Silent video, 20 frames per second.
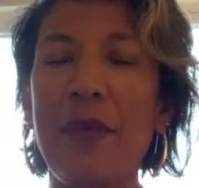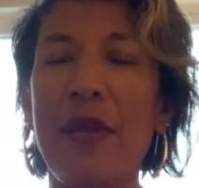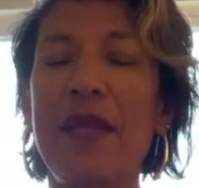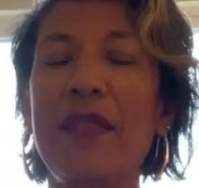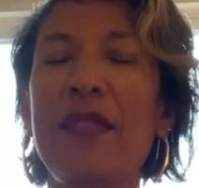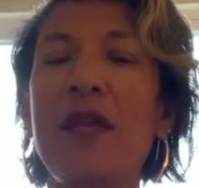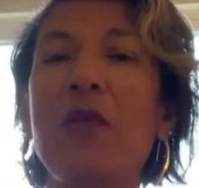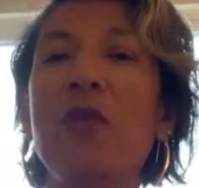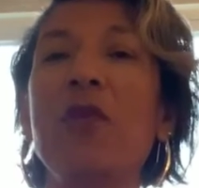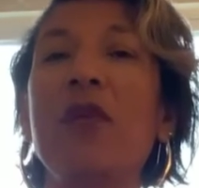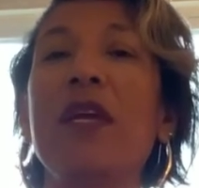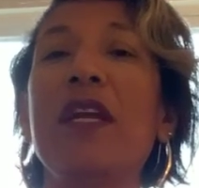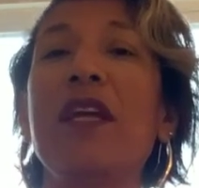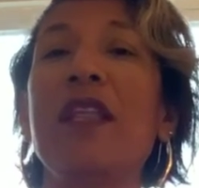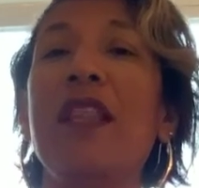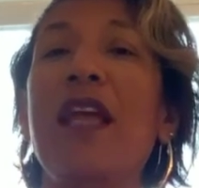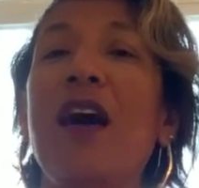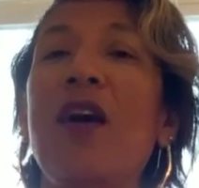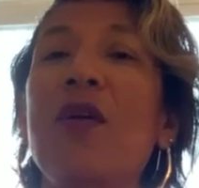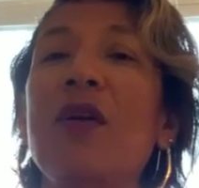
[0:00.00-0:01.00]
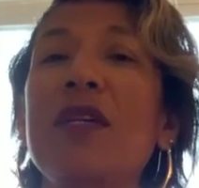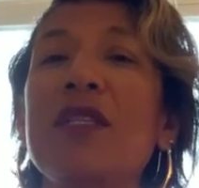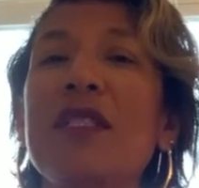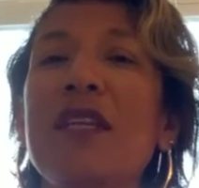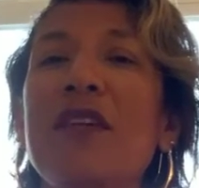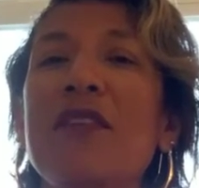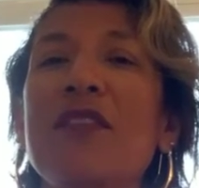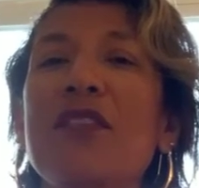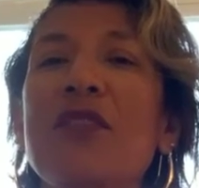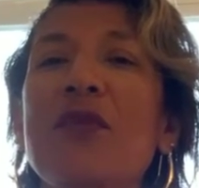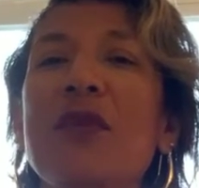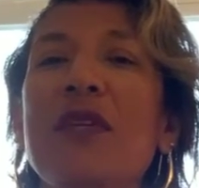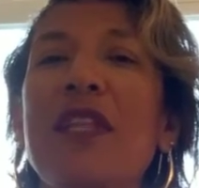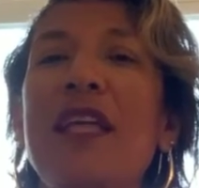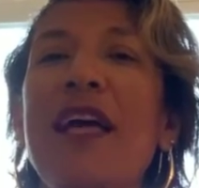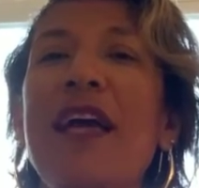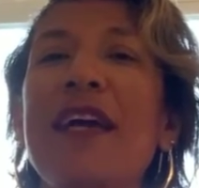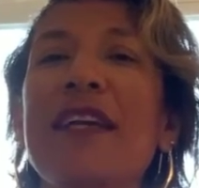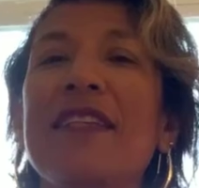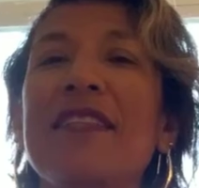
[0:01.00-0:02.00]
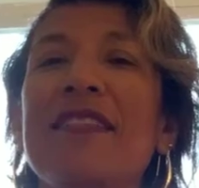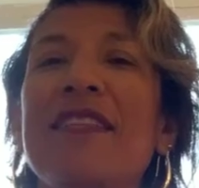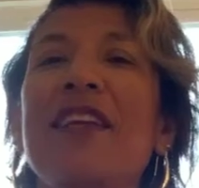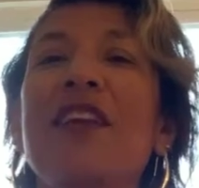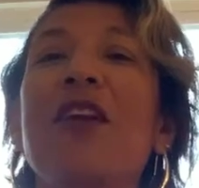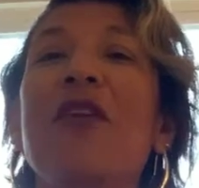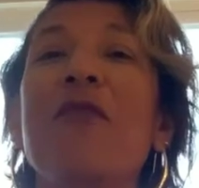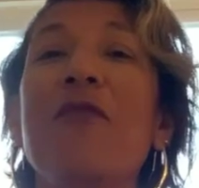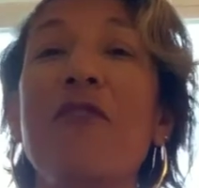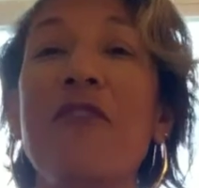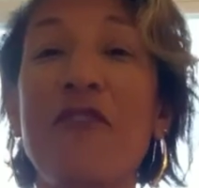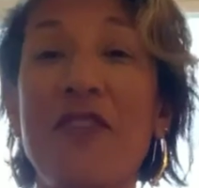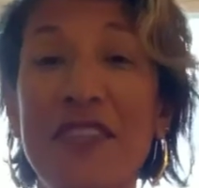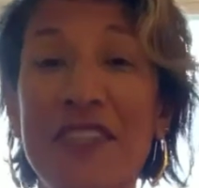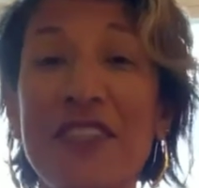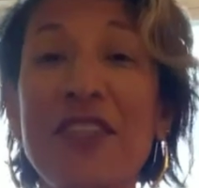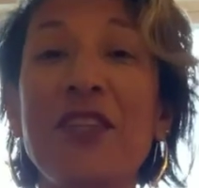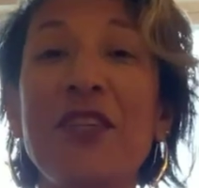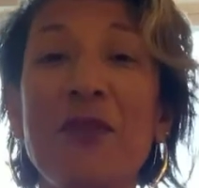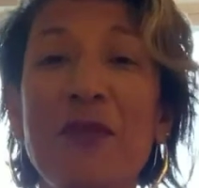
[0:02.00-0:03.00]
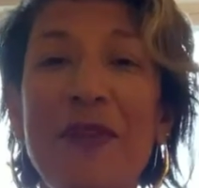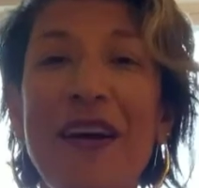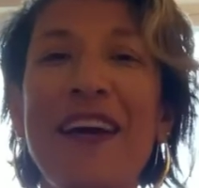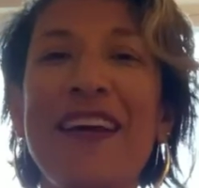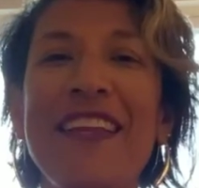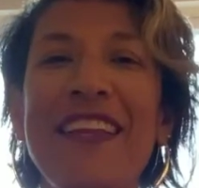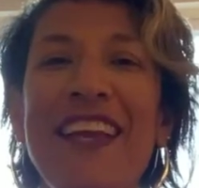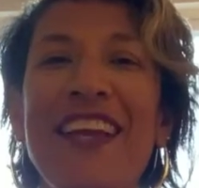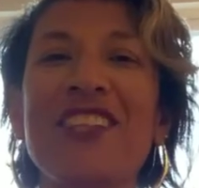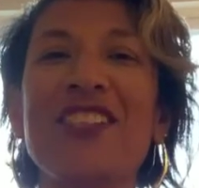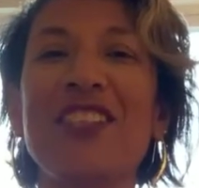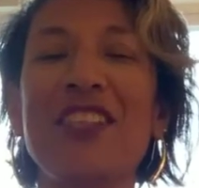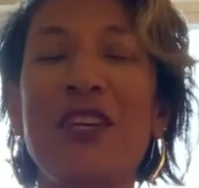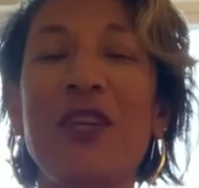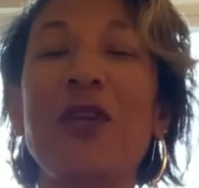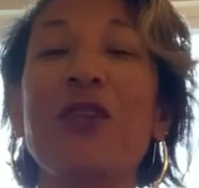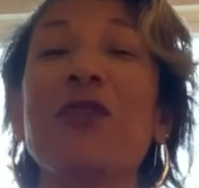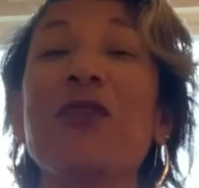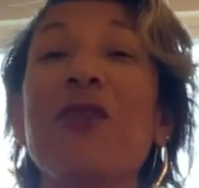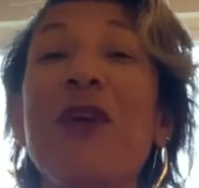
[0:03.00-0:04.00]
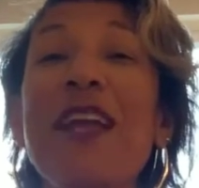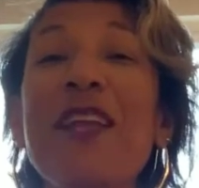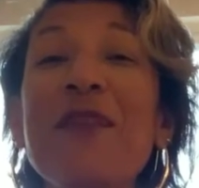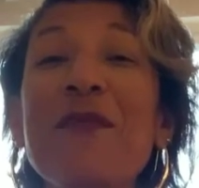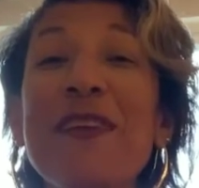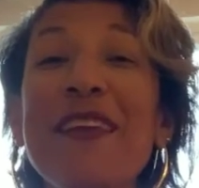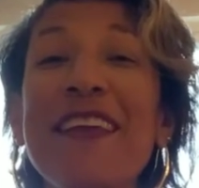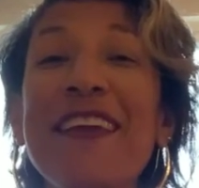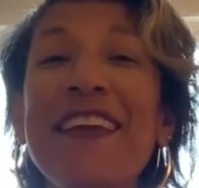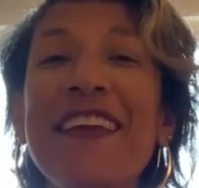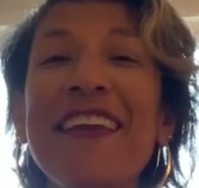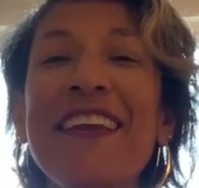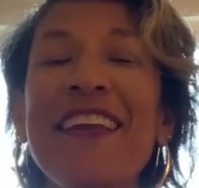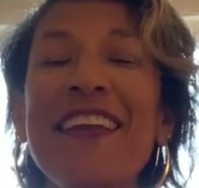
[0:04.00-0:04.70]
and then we allow ourselves to relax, then our physical body actually goes, wait a minute,